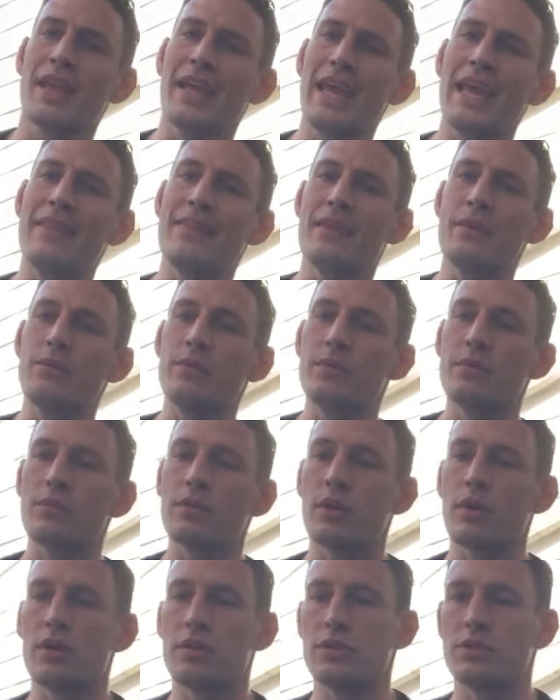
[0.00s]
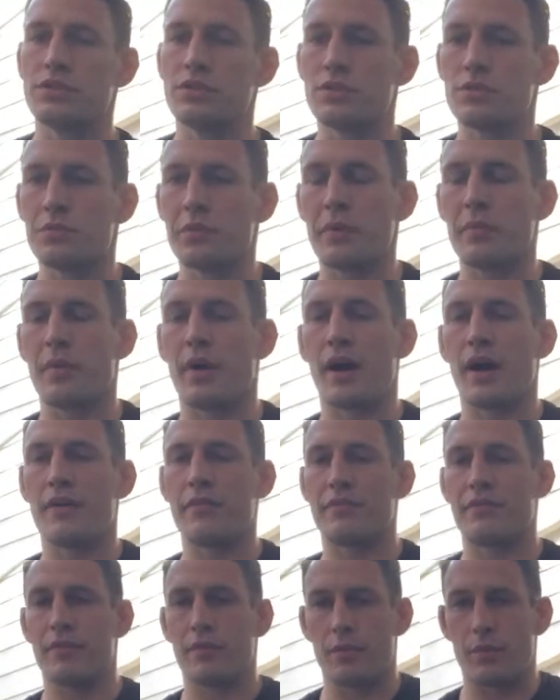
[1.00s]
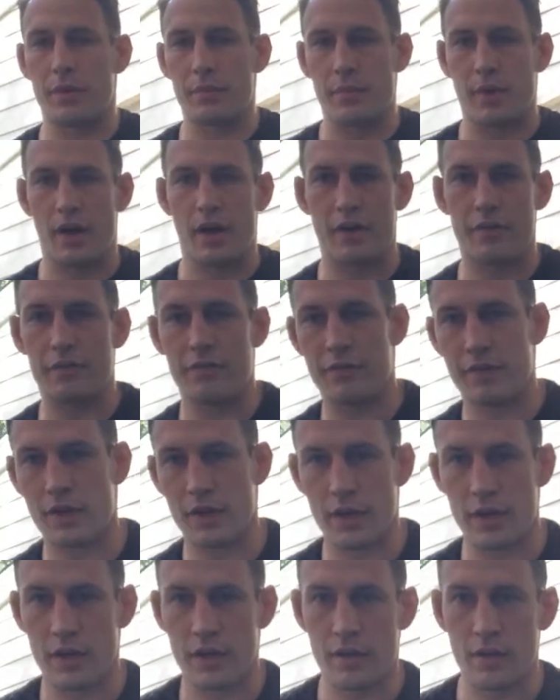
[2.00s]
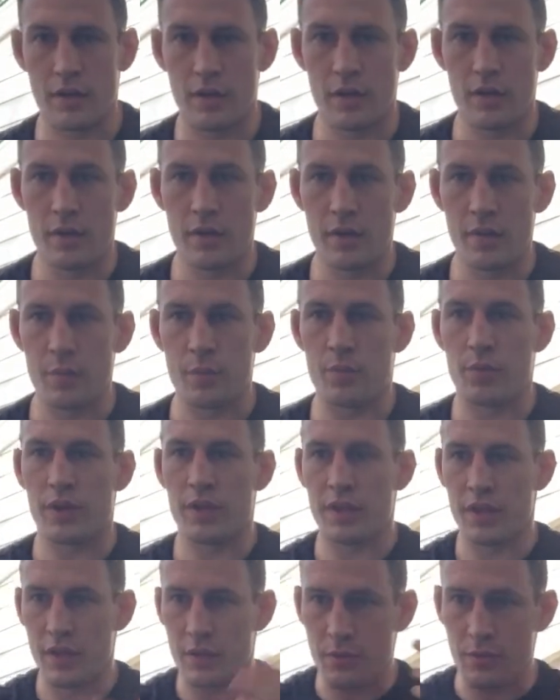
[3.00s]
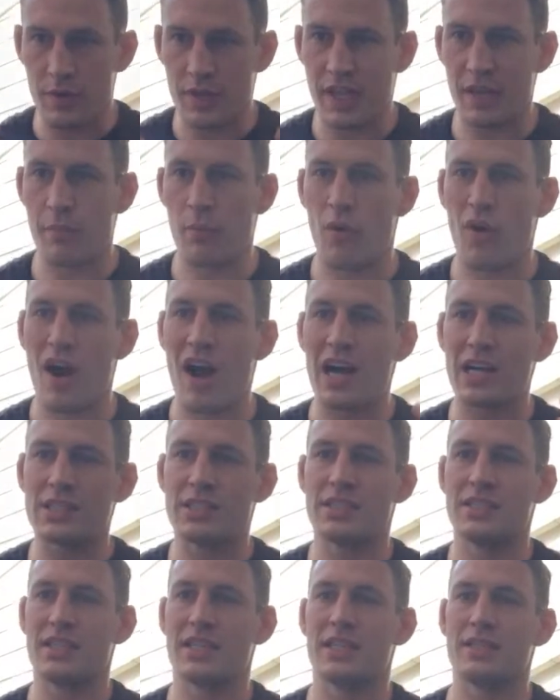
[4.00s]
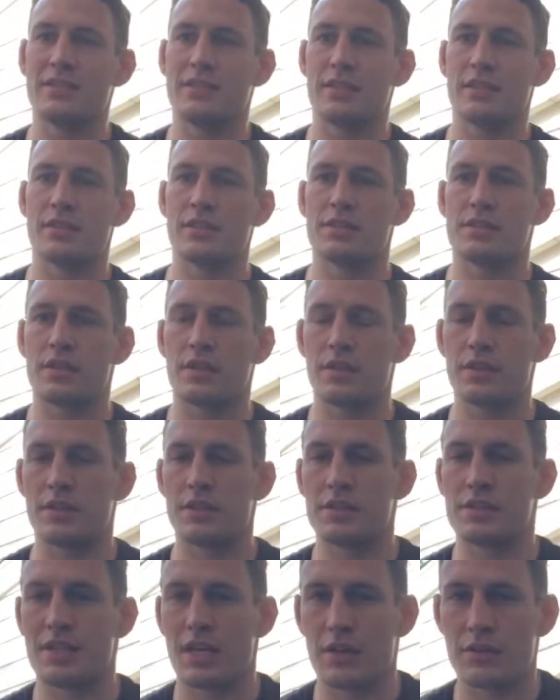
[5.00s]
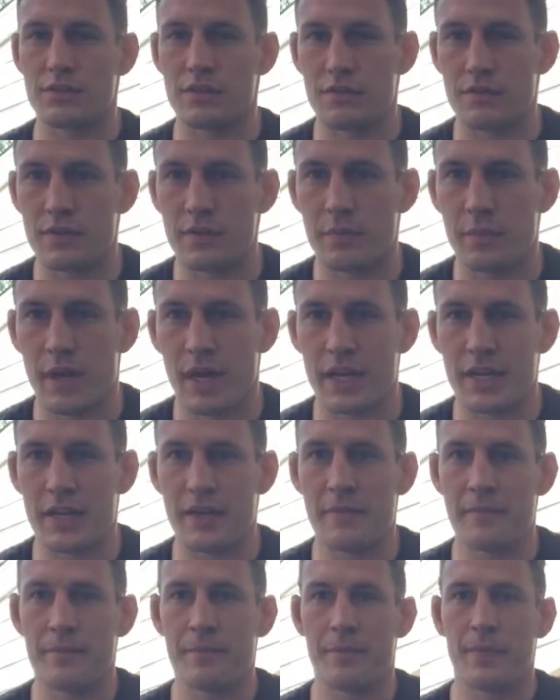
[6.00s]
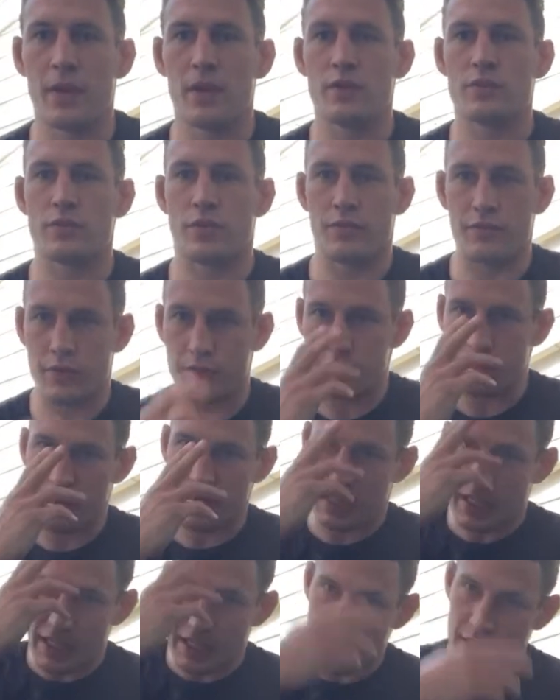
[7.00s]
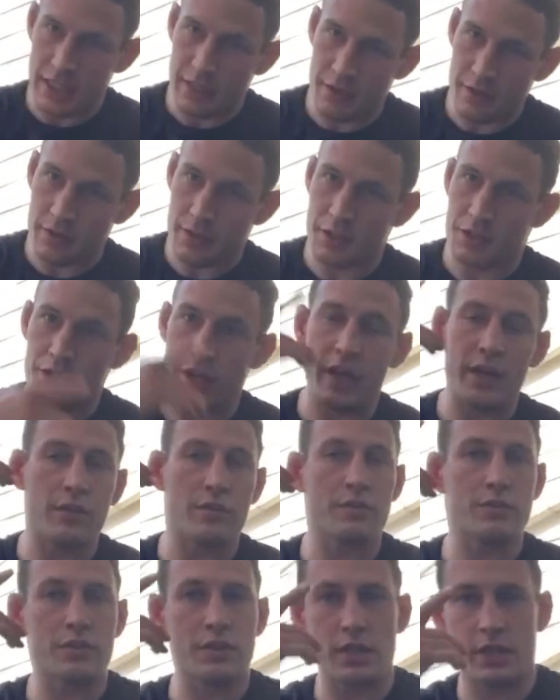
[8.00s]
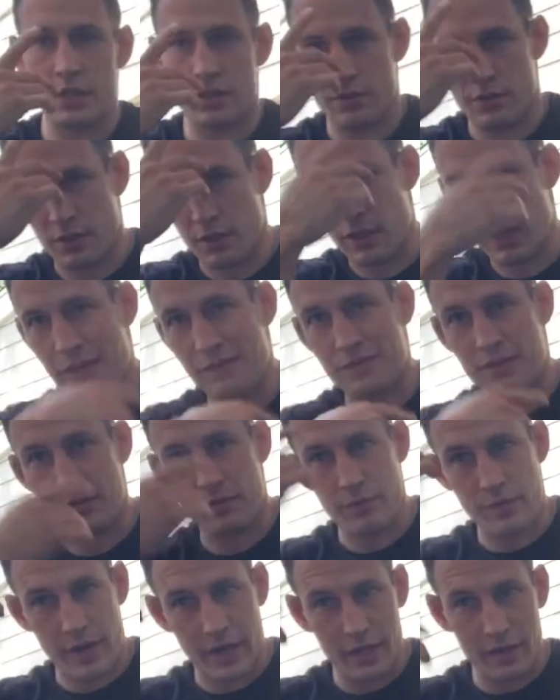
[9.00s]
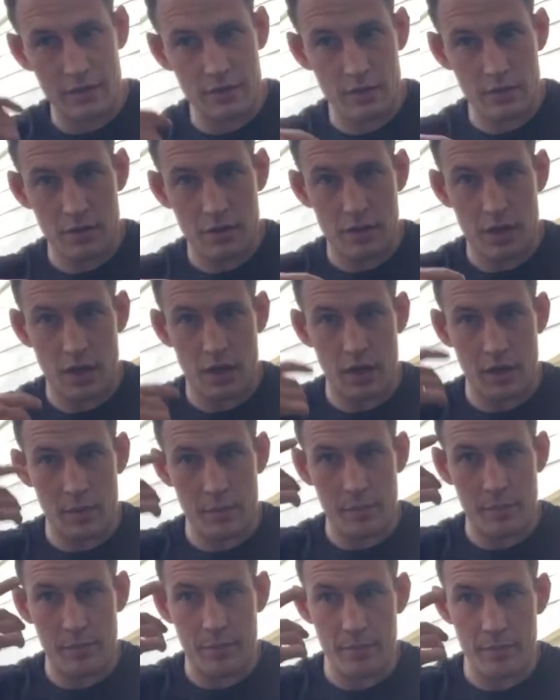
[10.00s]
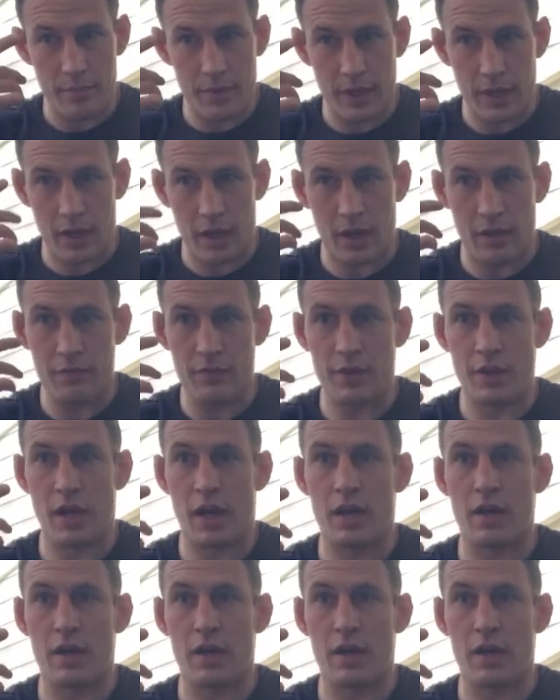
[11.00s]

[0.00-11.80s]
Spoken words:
And then we will go into the Wim Hof breathing. We'll get more oxygen into the cells of the body. So first we're going to clear the channels, clear the left and right, like of the